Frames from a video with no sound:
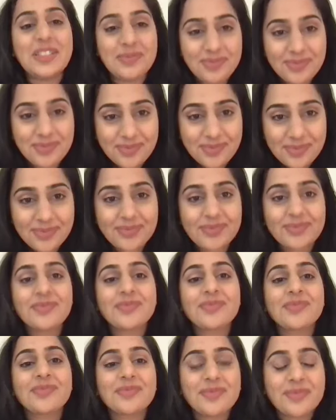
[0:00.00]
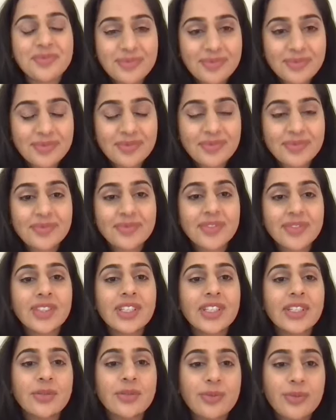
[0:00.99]
So we're always about it's about me. It's
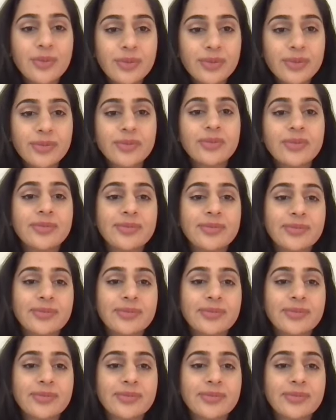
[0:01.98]
okay. It's me. It's